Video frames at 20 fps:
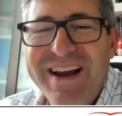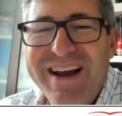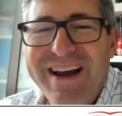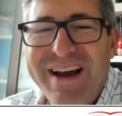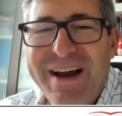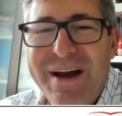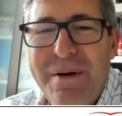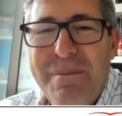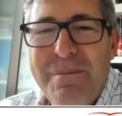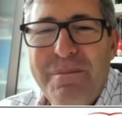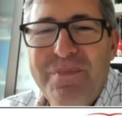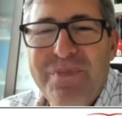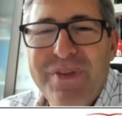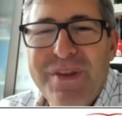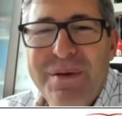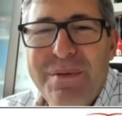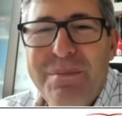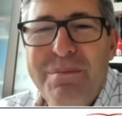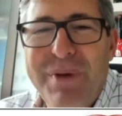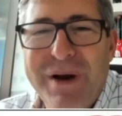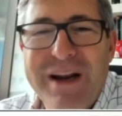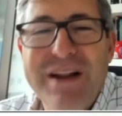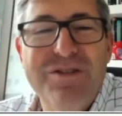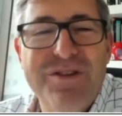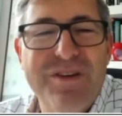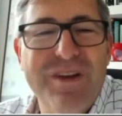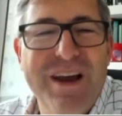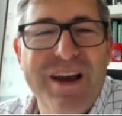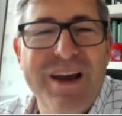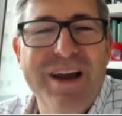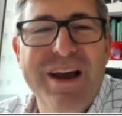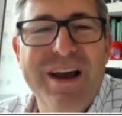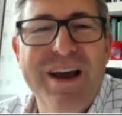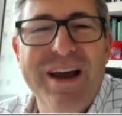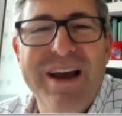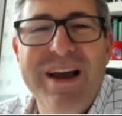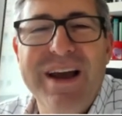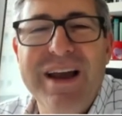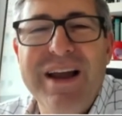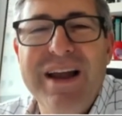Um, but it's uh,
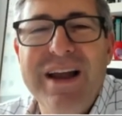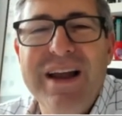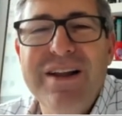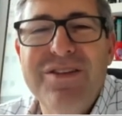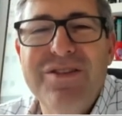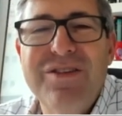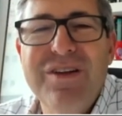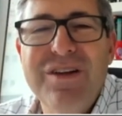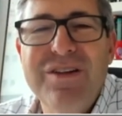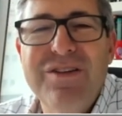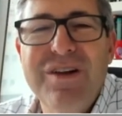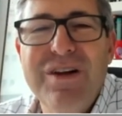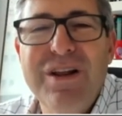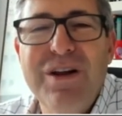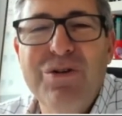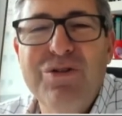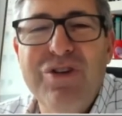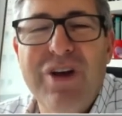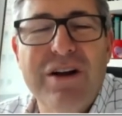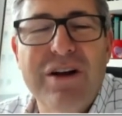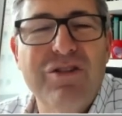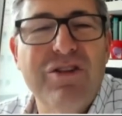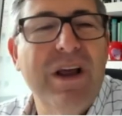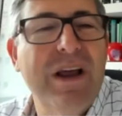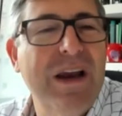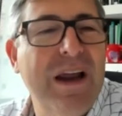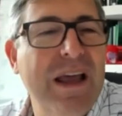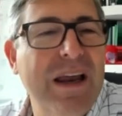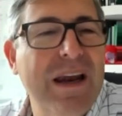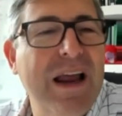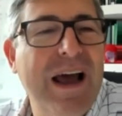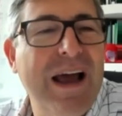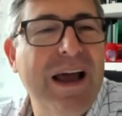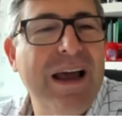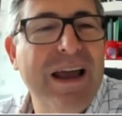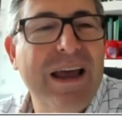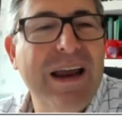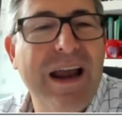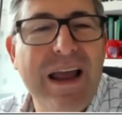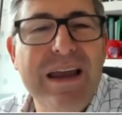uh, it's it's a little challenging, and and
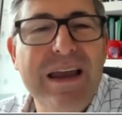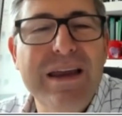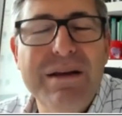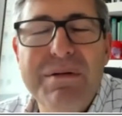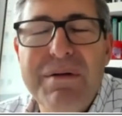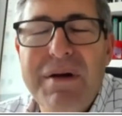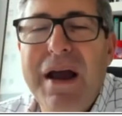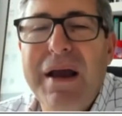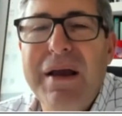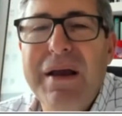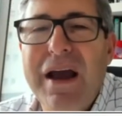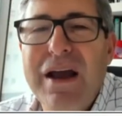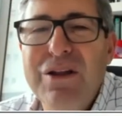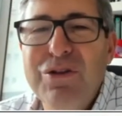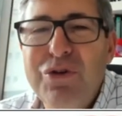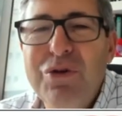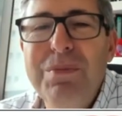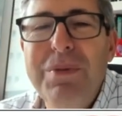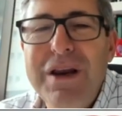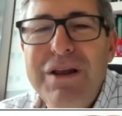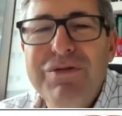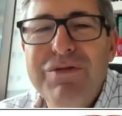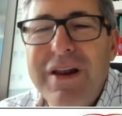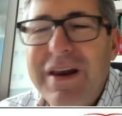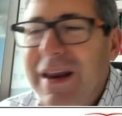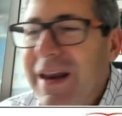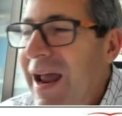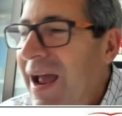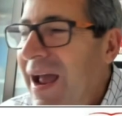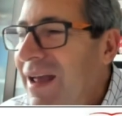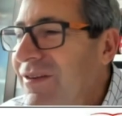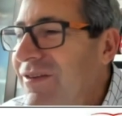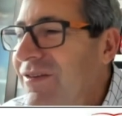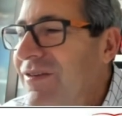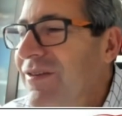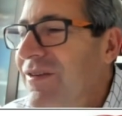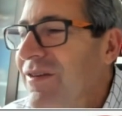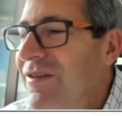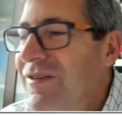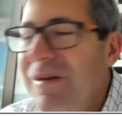I and I, I, I do believe that it
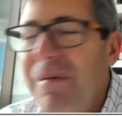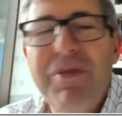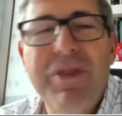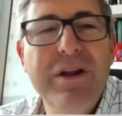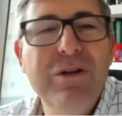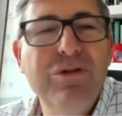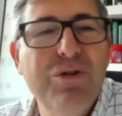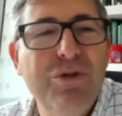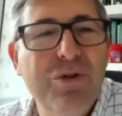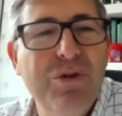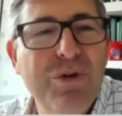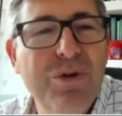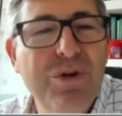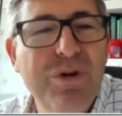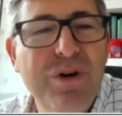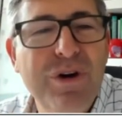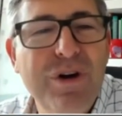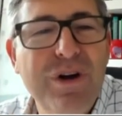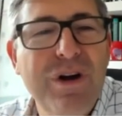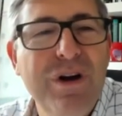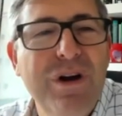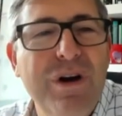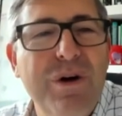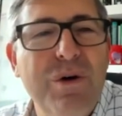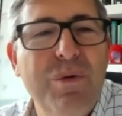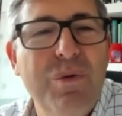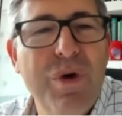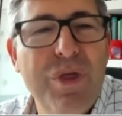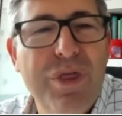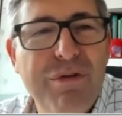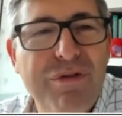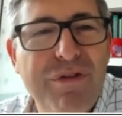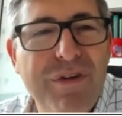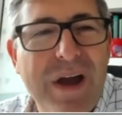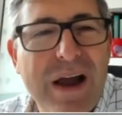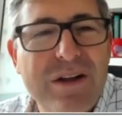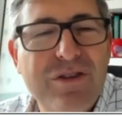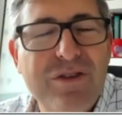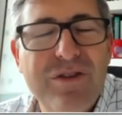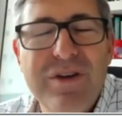has something to do with the
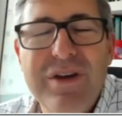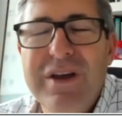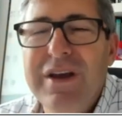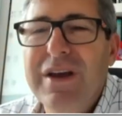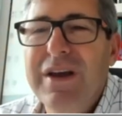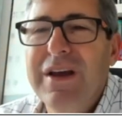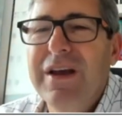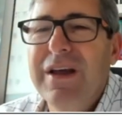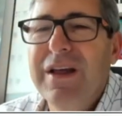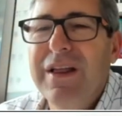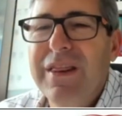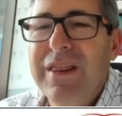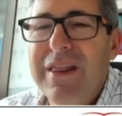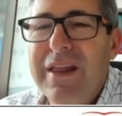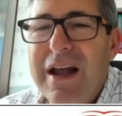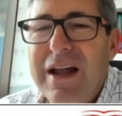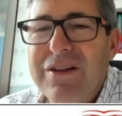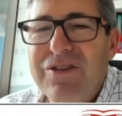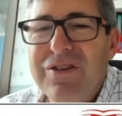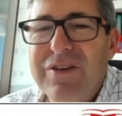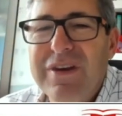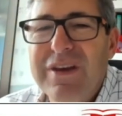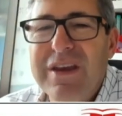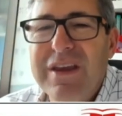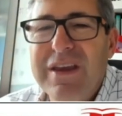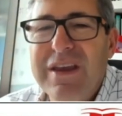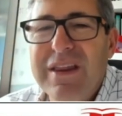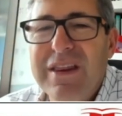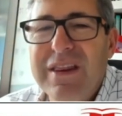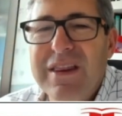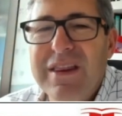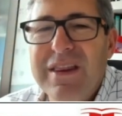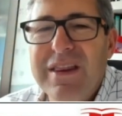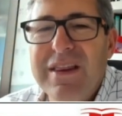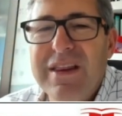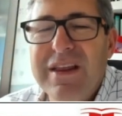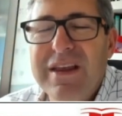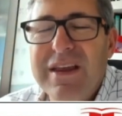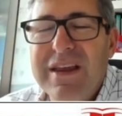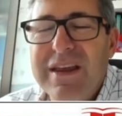fact that
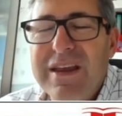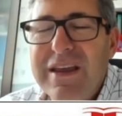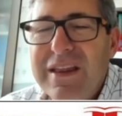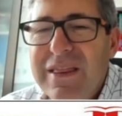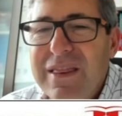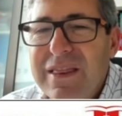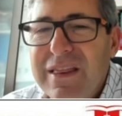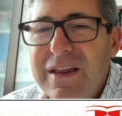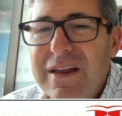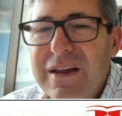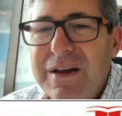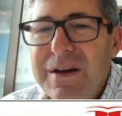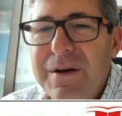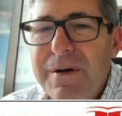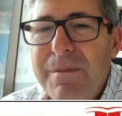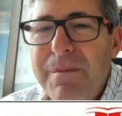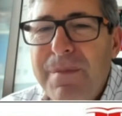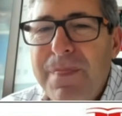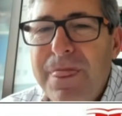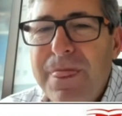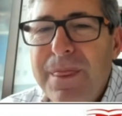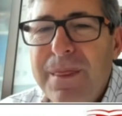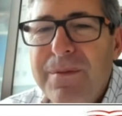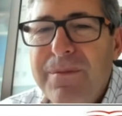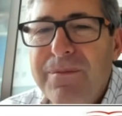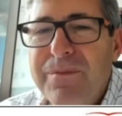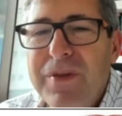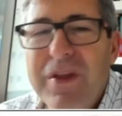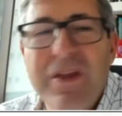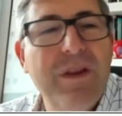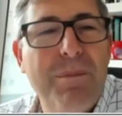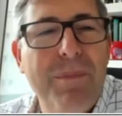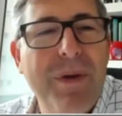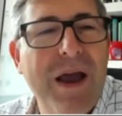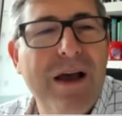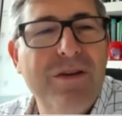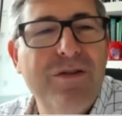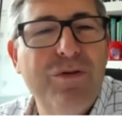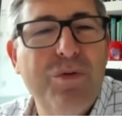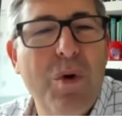in in the in the
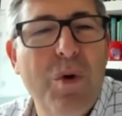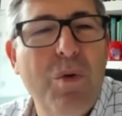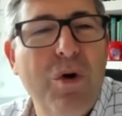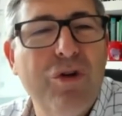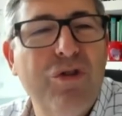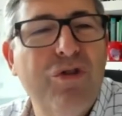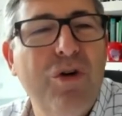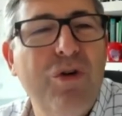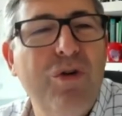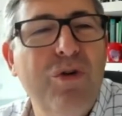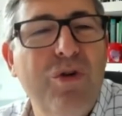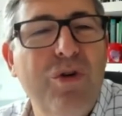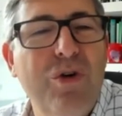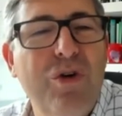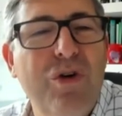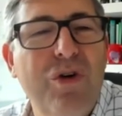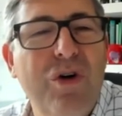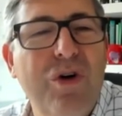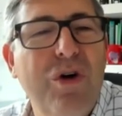past we were so